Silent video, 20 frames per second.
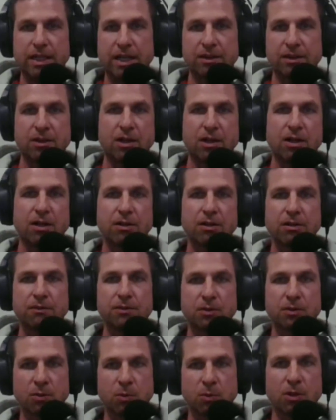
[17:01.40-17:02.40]
the heart of
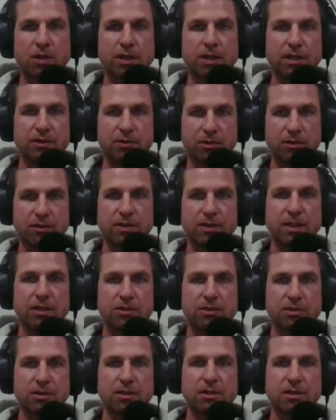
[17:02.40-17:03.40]
your work is your
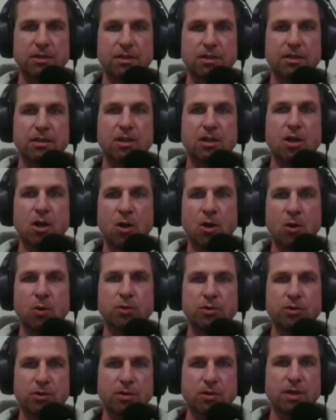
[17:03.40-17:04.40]
signature
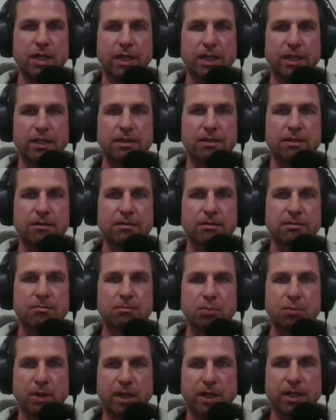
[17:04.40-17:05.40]
Own Your Lane
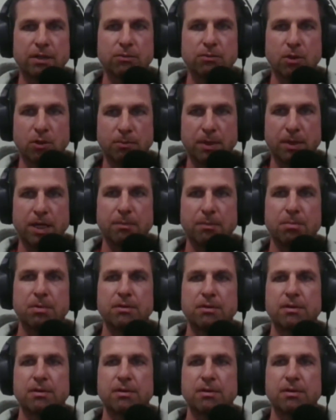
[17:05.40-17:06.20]
branding roadmap,